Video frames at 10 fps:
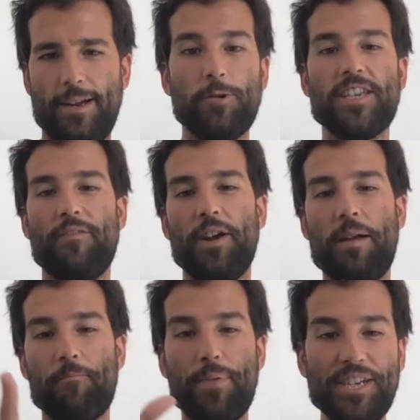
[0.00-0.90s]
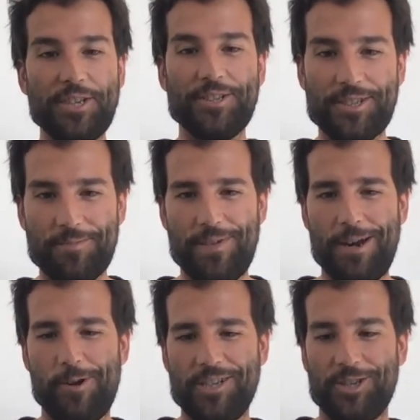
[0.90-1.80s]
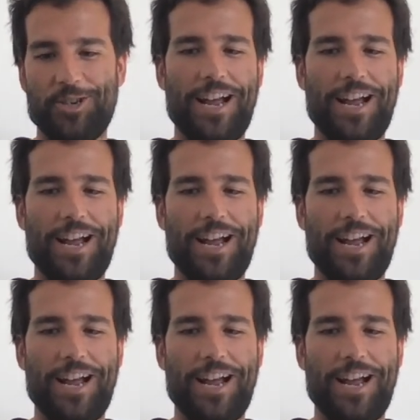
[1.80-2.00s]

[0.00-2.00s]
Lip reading: It was a very ambitious valuation.